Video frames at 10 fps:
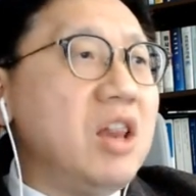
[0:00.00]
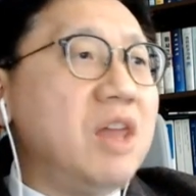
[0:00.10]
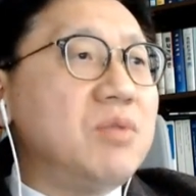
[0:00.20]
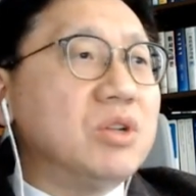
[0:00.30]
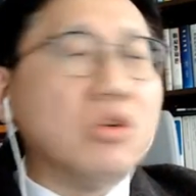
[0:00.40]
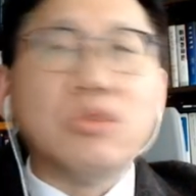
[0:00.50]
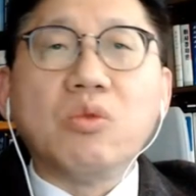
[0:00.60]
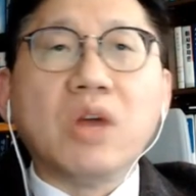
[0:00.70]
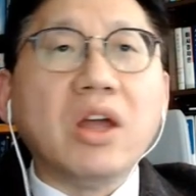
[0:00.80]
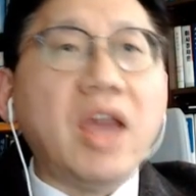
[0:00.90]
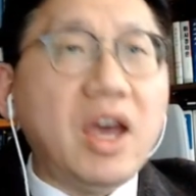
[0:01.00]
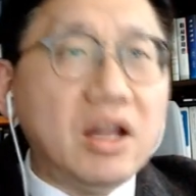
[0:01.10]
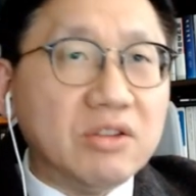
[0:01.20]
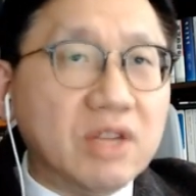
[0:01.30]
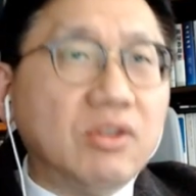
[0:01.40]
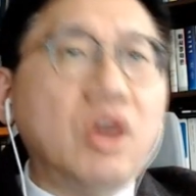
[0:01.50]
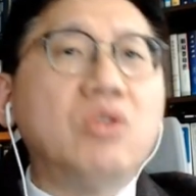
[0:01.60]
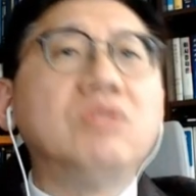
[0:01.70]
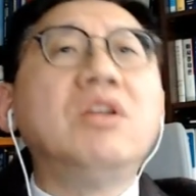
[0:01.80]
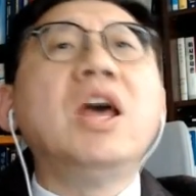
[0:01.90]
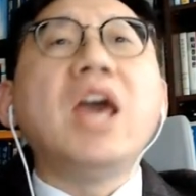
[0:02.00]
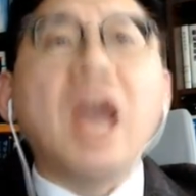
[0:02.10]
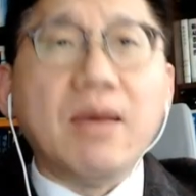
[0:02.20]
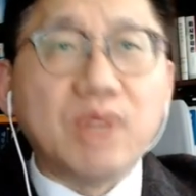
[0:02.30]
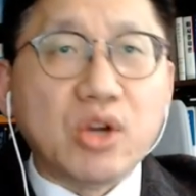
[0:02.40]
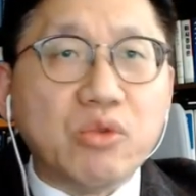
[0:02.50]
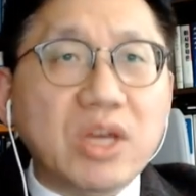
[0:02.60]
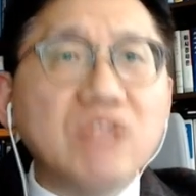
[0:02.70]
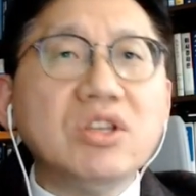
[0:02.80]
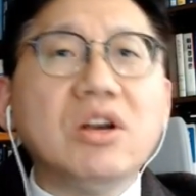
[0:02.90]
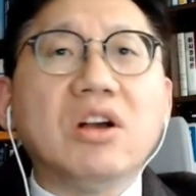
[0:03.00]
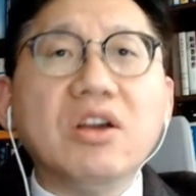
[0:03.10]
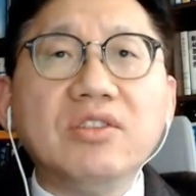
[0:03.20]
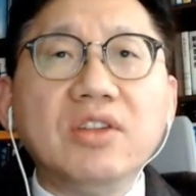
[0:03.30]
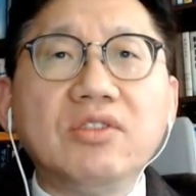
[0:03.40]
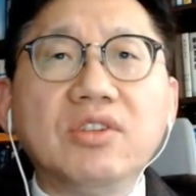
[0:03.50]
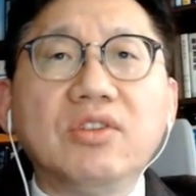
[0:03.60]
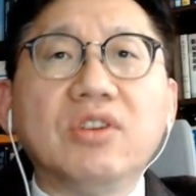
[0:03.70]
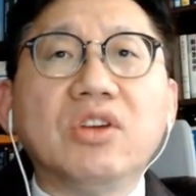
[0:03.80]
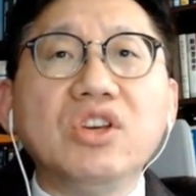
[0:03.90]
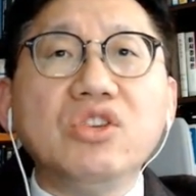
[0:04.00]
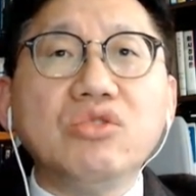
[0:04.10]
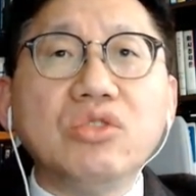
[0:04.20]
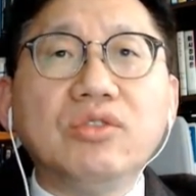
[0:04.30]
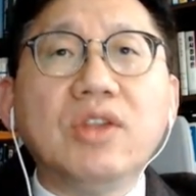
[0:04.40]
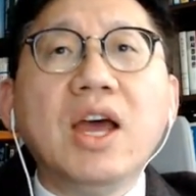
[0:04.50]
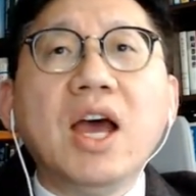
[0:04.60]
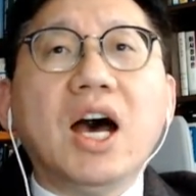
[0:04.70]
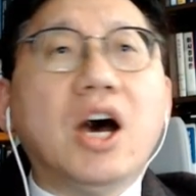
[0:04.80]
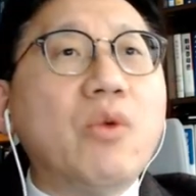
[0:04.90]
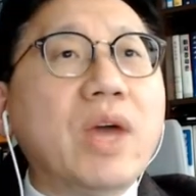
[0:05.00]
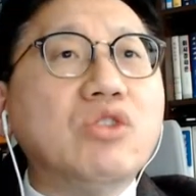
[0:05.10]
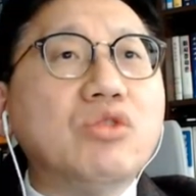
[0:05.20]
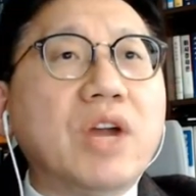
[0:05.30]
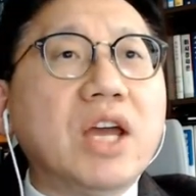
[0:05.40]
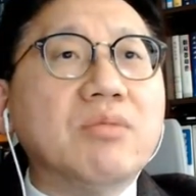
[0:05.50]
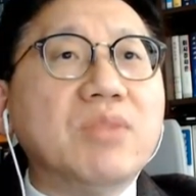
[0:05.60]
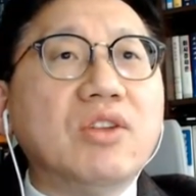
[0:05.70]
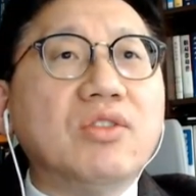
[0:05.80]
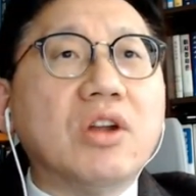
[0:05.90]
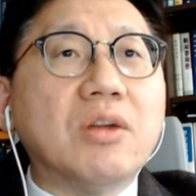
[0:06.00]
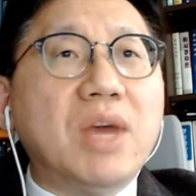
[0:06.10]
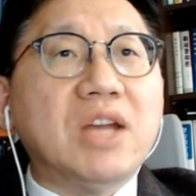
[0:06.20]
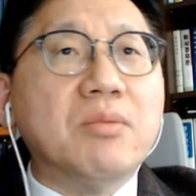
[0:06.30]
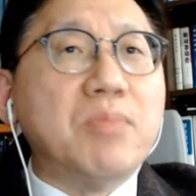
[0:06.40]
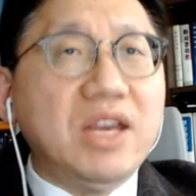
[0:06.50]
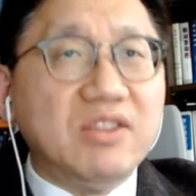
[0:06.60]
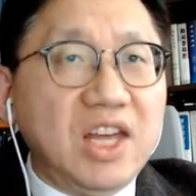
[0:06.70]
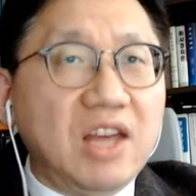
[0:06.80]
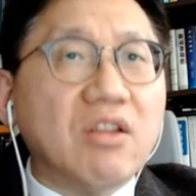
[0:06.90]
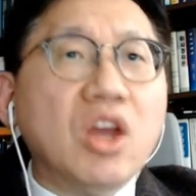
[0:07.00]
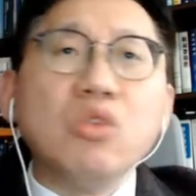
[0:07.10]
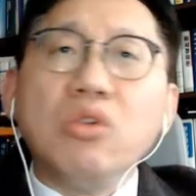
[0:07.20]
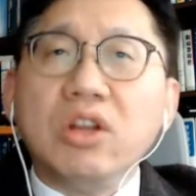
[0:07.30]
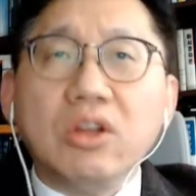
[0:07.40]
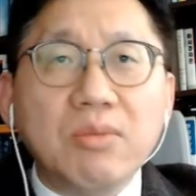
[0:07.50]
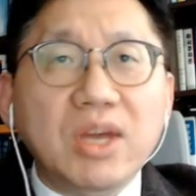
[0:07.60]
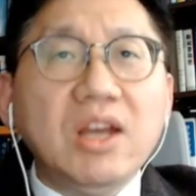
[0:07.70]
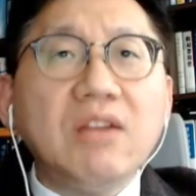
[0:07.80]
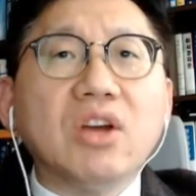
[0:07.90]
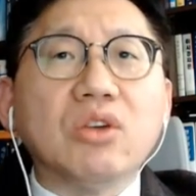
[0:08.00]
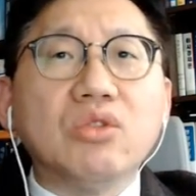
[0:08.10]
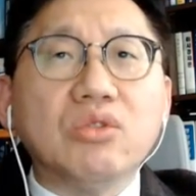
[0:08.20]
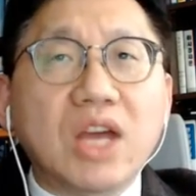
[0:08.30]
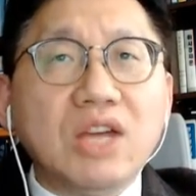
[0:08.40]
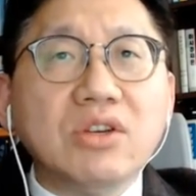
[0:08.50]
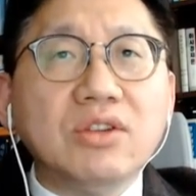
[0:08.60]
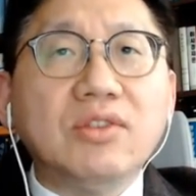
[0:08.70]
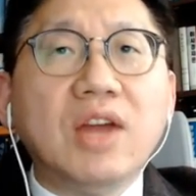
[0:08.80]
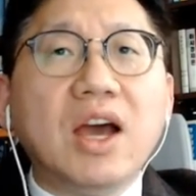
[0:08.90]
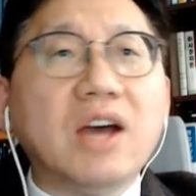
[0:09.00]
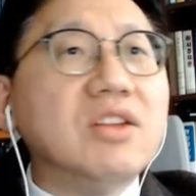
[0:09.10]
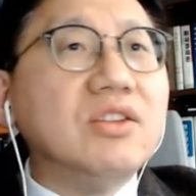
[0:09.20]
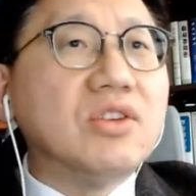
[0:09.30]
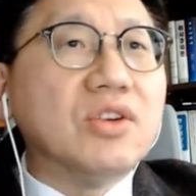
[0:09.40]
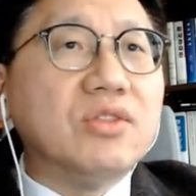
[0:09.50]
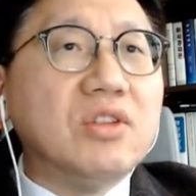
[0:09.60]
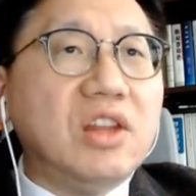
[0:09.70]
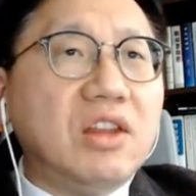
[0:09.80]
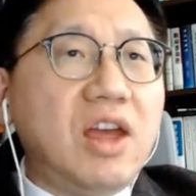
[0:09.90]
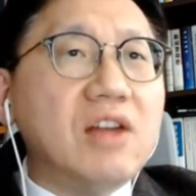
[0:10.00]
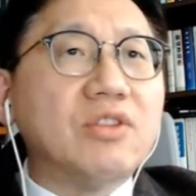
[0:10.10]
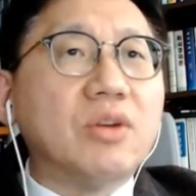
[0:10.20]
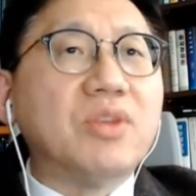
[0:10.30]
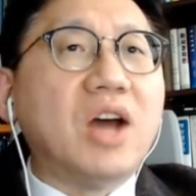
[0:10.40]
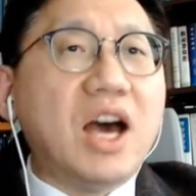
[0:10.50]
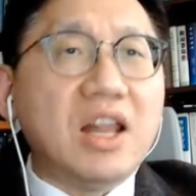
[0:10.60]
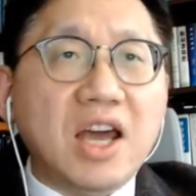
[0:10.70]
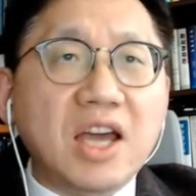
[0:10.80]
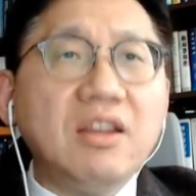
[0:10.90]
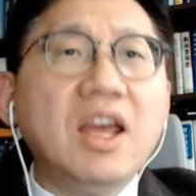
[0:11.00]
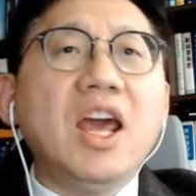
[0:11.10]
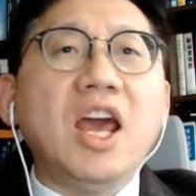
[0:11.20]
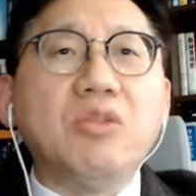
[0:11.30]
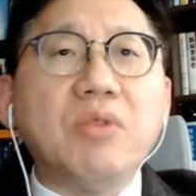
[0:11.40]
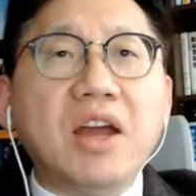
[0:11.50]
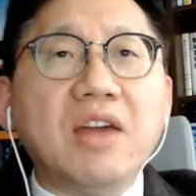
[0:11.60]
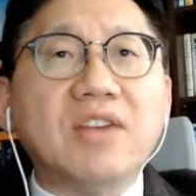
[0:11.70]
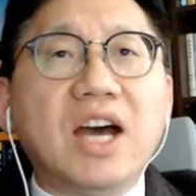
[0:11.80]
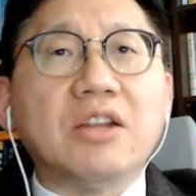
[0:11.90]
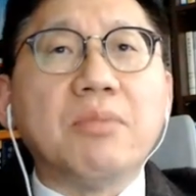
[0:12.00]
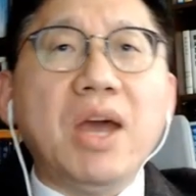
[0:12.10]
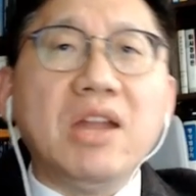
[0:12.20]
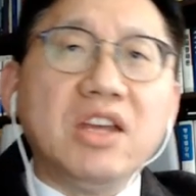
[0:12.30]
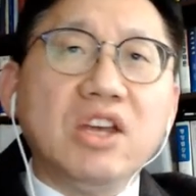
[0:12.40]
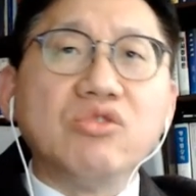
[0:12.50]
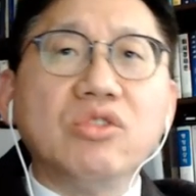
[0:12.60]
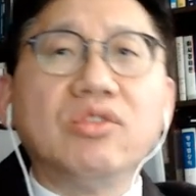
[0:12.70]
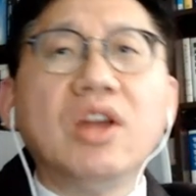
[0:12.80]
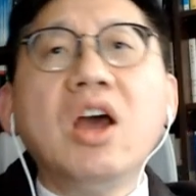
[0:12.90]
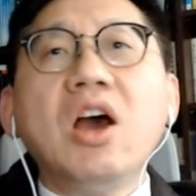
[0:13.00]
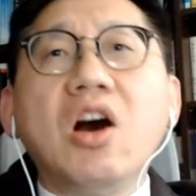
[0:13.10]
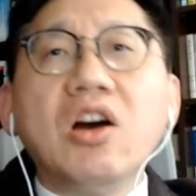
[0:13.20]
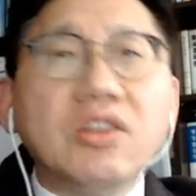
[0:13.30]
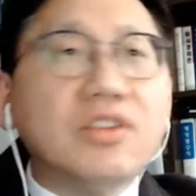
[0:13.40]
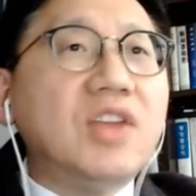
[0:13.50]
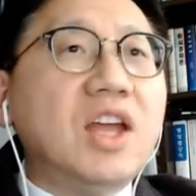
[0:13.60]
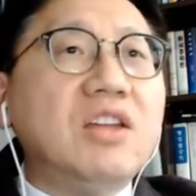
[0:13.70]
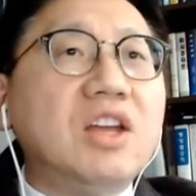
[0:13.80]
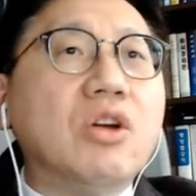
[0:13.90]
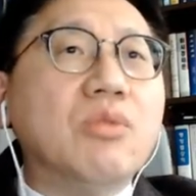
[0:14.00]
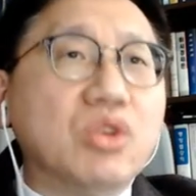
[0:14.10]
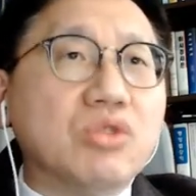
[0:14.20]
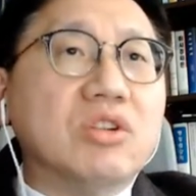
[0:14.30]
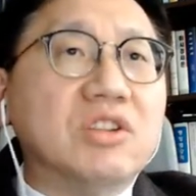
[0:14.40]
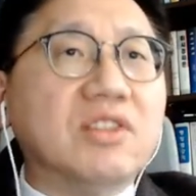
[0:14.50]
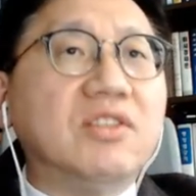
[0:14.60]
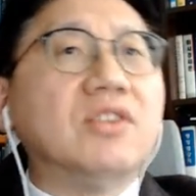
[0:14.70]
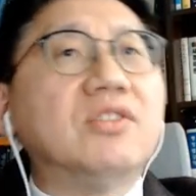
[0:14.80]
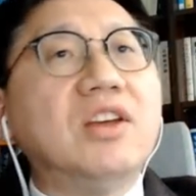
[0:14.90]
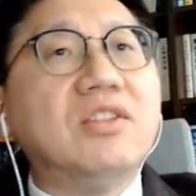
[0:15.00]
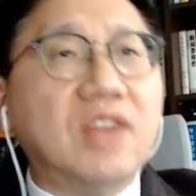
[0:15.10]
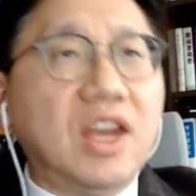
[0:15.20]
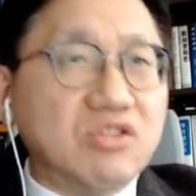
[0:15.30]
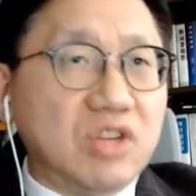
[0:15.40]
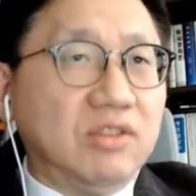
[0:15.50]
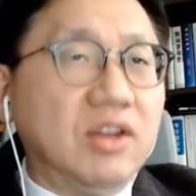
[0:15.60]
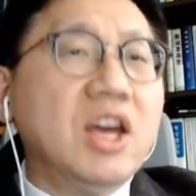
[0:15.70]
level talks were held in Seoul after reaching a consensus on the issues. When trade ministers met in Beijing during the meeting, the two nations discussed the details of the hotline as well as other pending issues, understanding the mutual necessity stages.